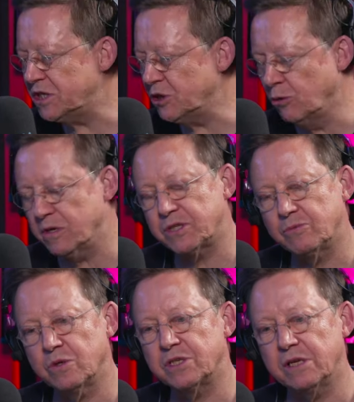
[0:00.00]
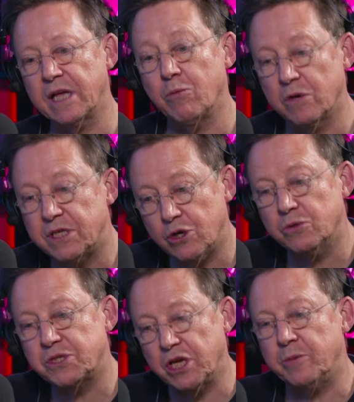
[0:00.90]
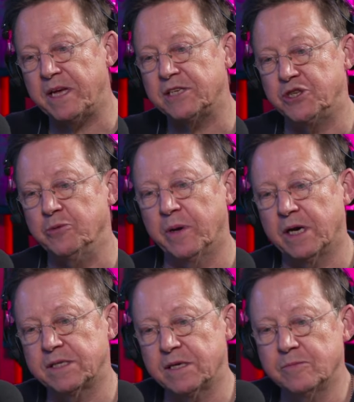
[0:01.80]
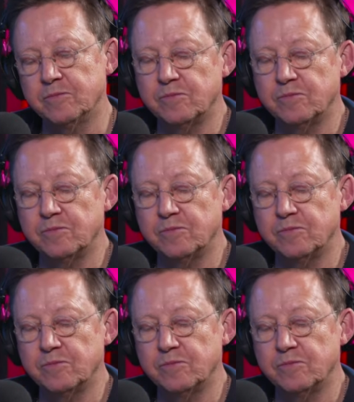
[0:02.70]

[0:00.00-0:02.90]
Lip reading: was it always going to be a two-parter?